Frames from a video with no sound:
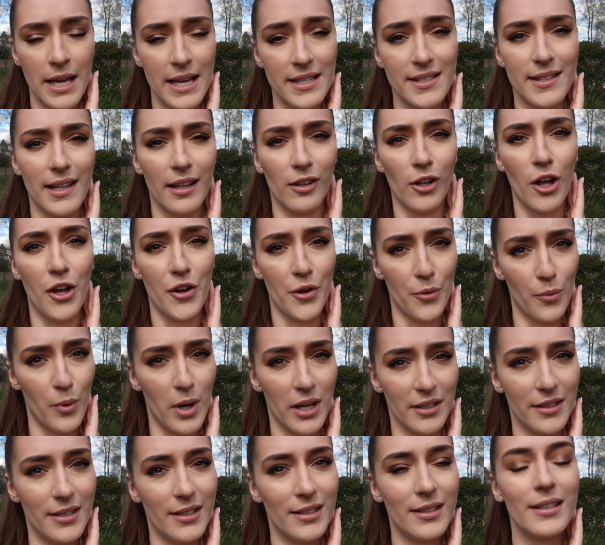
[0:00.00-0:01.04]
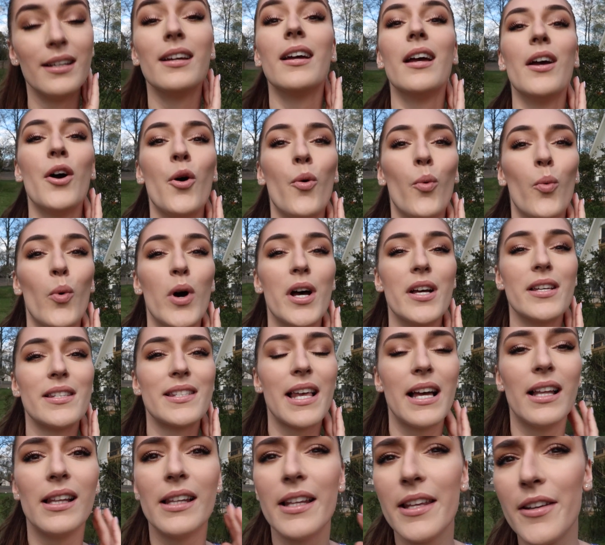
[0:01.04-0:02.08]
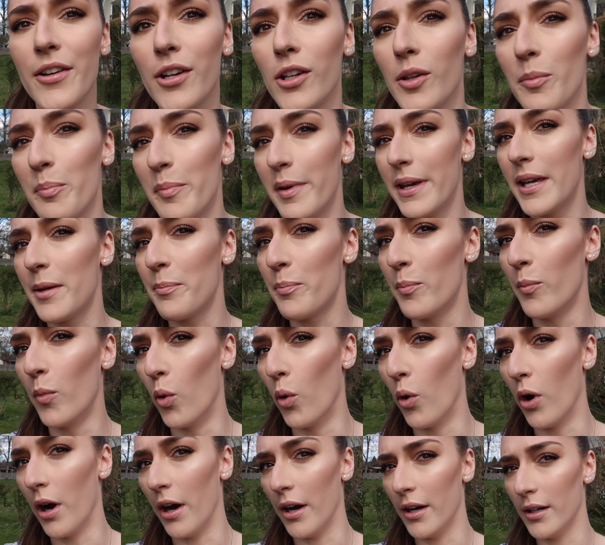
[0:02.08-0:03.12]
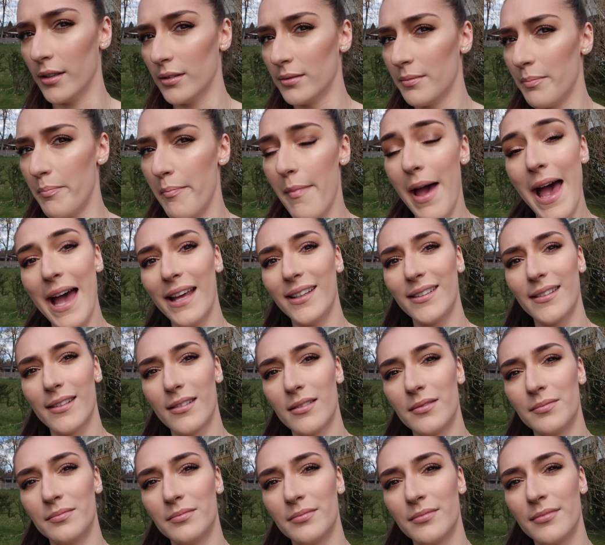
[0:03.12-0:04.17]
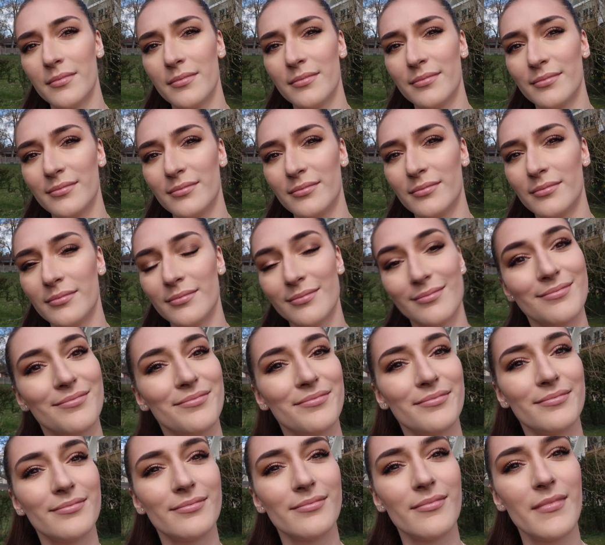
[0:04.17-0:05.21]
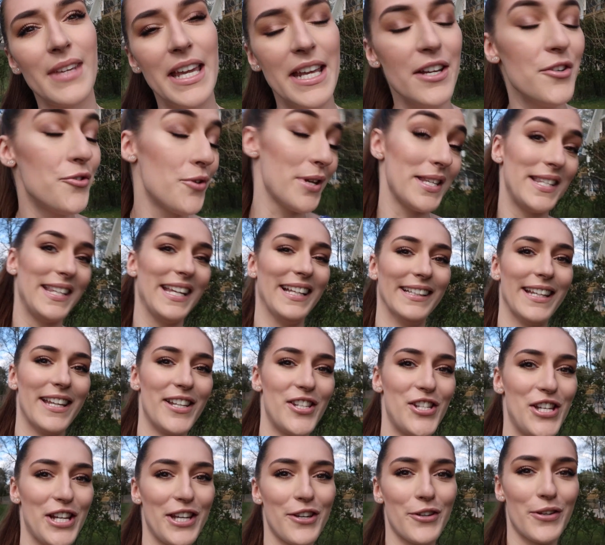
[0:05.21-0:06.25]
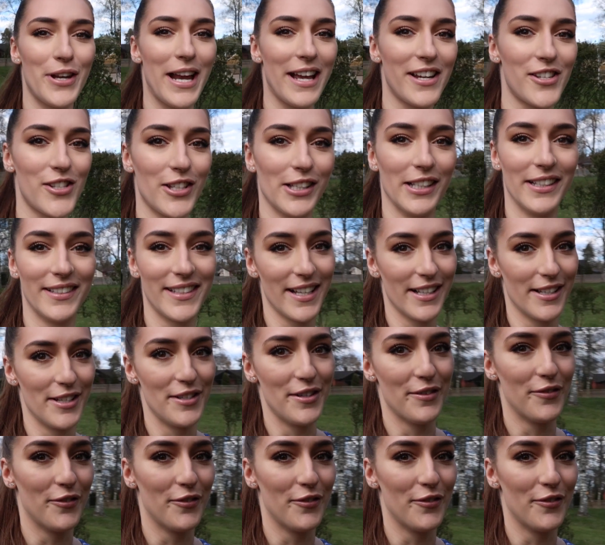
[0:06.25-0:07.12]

Estée Lauder one was a little bit more matte. Interesting that she could actually tell a